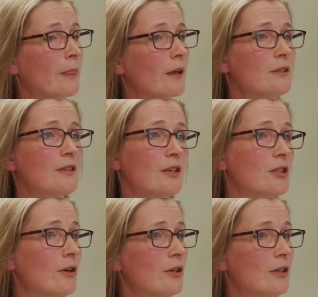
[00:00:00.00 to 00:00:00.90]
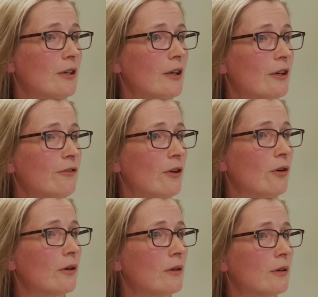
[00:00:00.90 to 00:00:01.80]
And I guess that started a
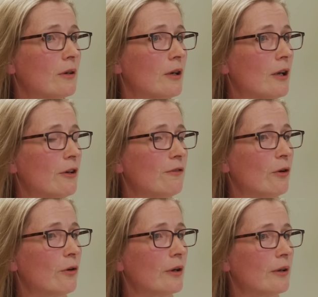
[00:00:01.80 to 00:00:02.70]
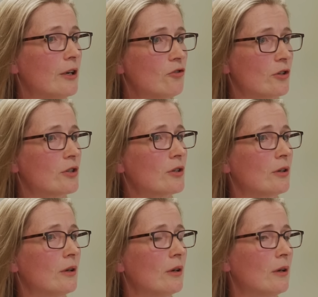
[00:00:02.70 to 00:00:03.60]
lifelong, a lifelong interest
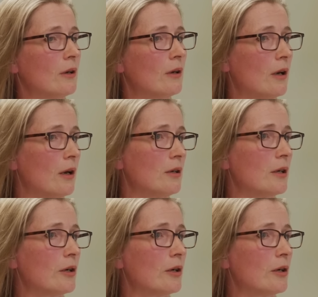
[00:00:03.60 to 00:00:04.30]
and